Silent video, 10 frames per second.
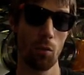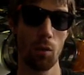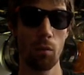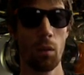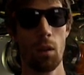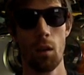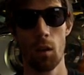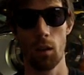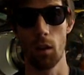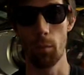oil.
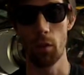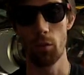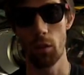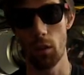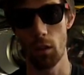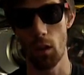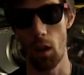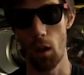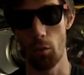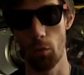Going to be using
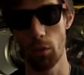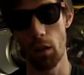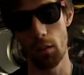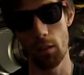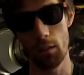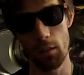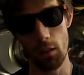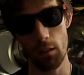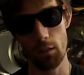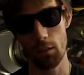uh, Rotella T
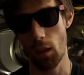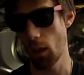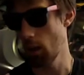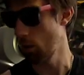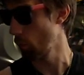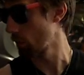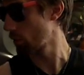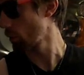six and a Wix